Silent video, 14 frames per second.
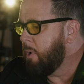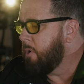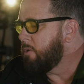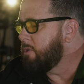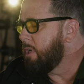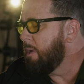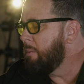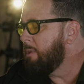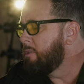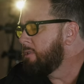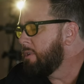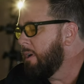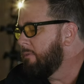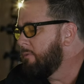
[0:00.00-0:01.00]
Pearl Jam and
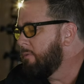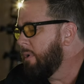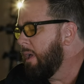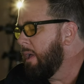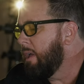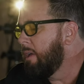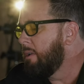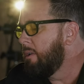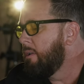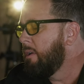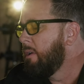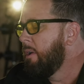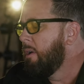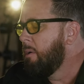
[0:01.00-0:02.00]
stuff. And
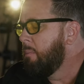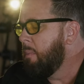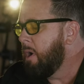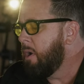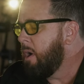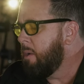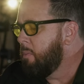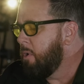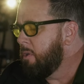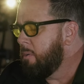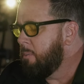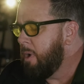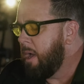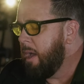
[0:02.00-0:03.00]
my god
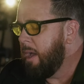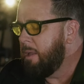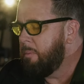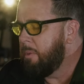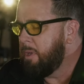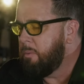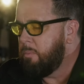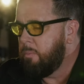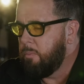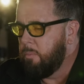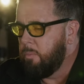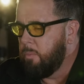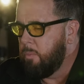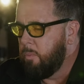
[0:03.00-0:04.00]
brother behind me
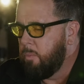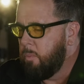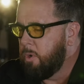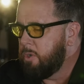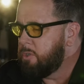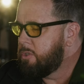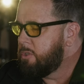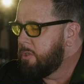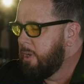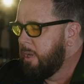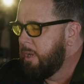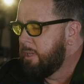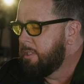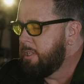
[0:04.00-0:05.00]
was
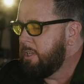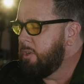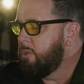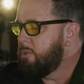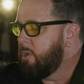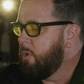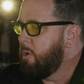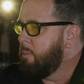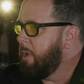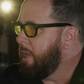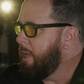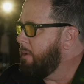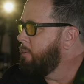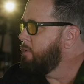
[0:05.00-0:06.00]
10 years older, but
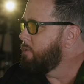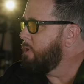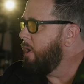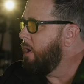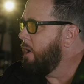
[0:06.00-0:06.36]
he was